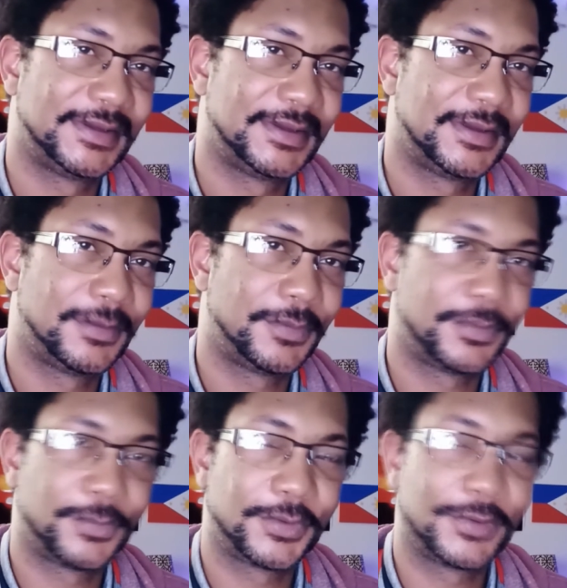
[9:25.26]

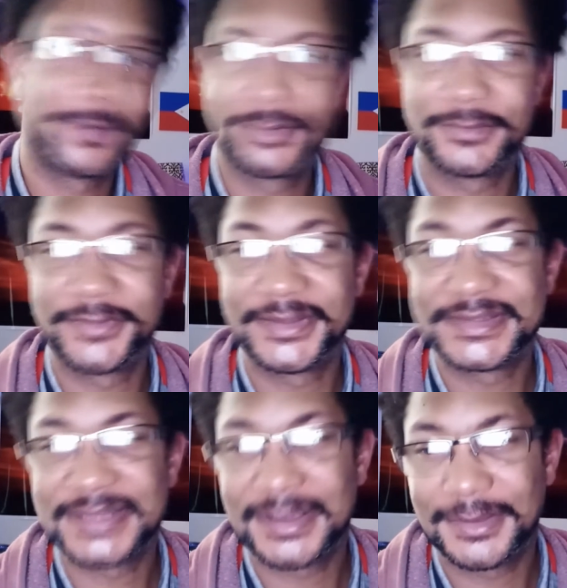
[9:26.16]
We're going over there to
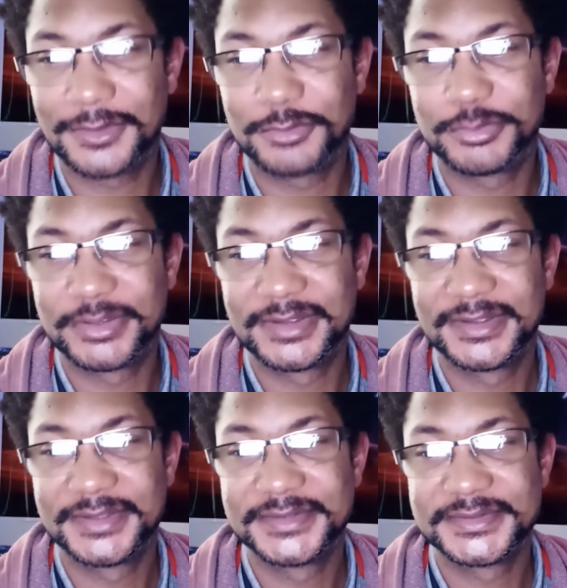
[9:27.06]
help.
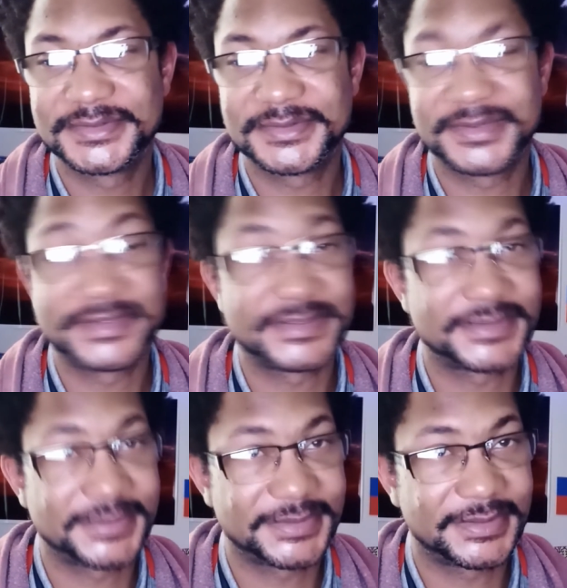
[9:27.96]
So this is
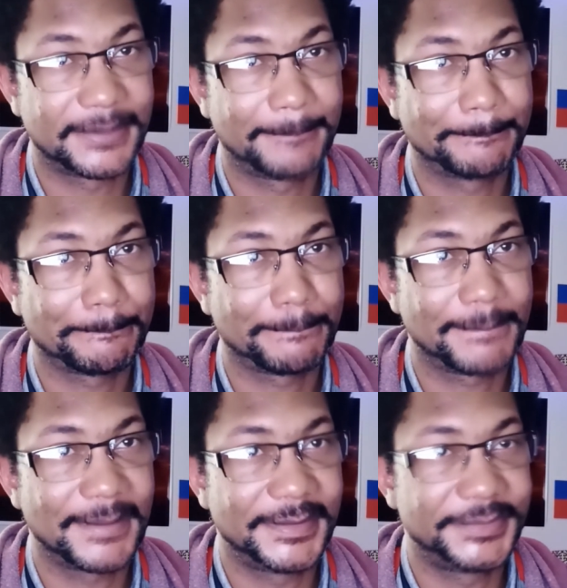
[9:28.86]
good.
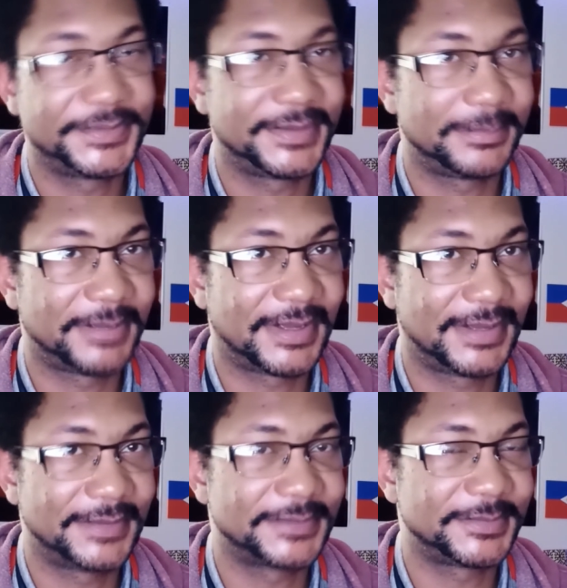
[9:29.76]
And you should get
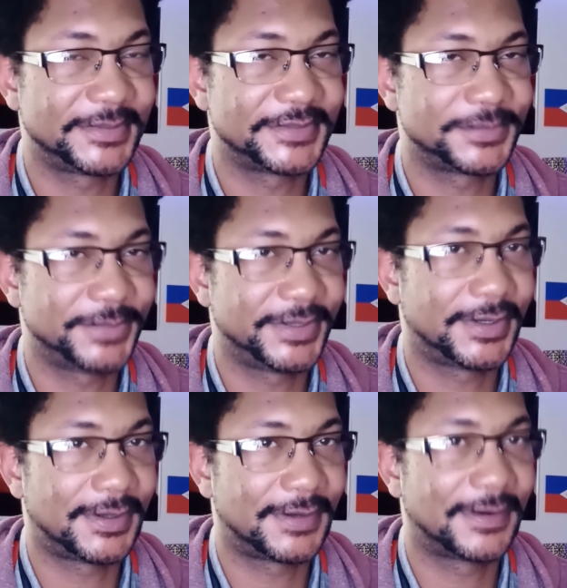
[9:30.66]
behind us because we
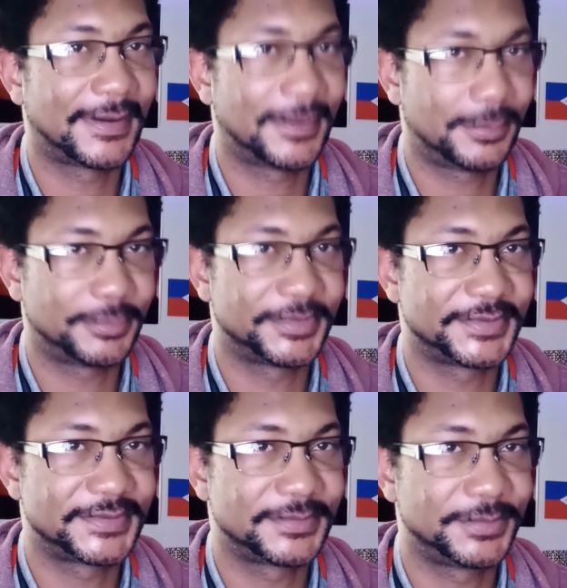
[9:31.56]
are
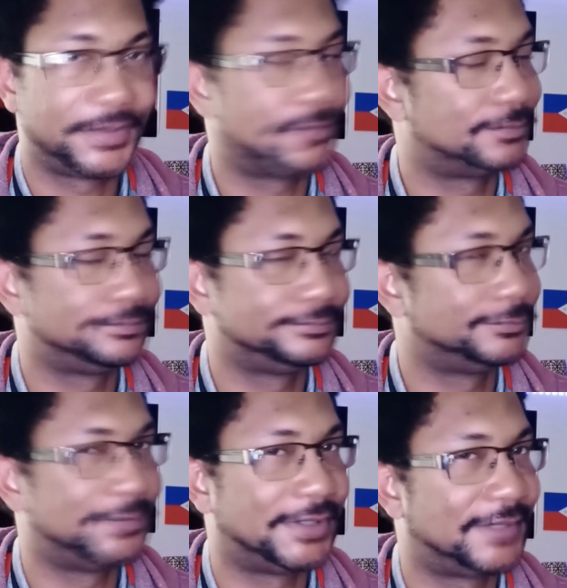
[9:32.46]
helpers. We
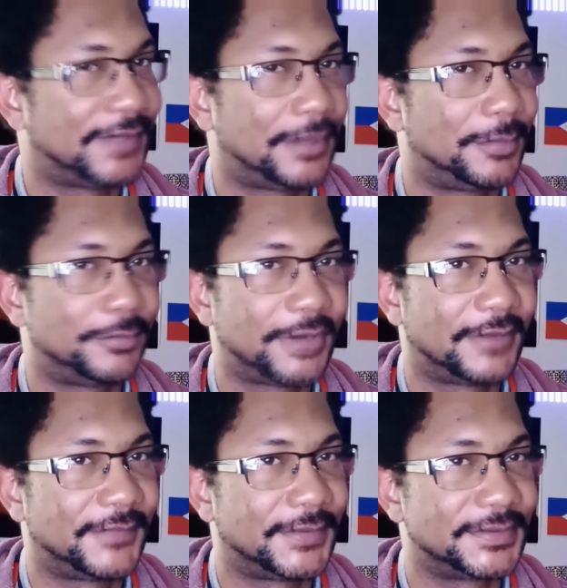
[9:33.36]
love helping brown
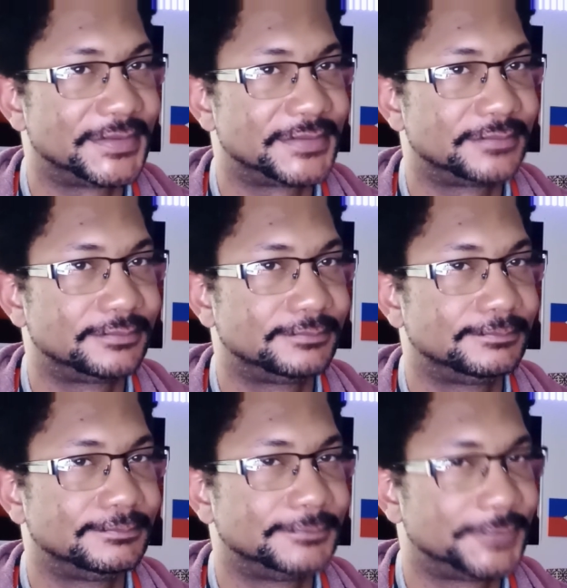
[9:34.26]
folks.
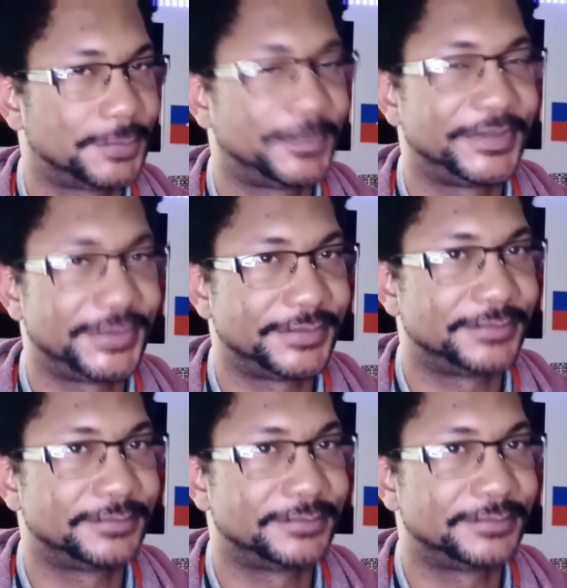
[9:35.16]
It's what we do.